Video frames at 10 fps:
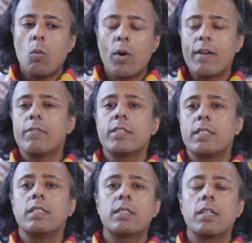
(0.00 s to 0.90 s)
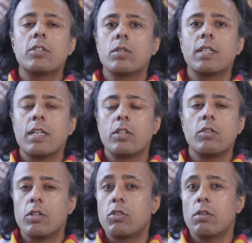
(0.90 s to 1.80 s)
whatever's instinctually in
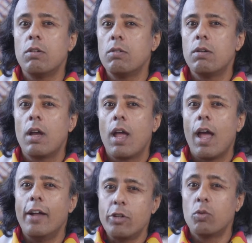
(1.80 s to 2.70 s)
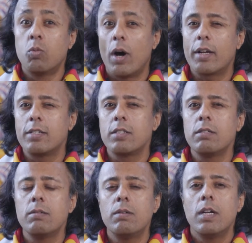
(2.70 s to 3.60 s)
you to do and you want to
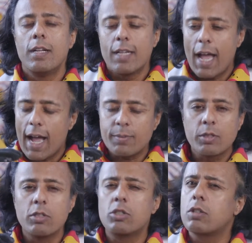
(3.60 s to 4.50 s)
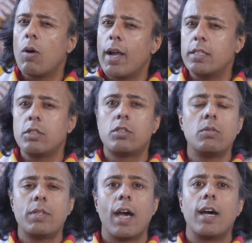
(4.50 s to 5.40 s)
do, absolutely just go ahead and
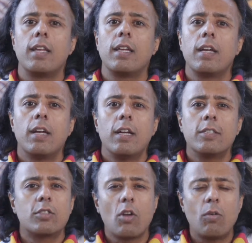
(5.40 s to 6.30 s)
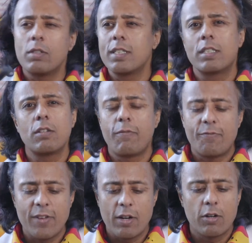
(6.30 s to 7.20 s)
do that. Don't listen to
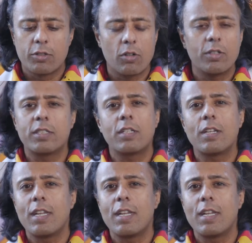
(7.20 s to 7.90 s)
fears, don't listen to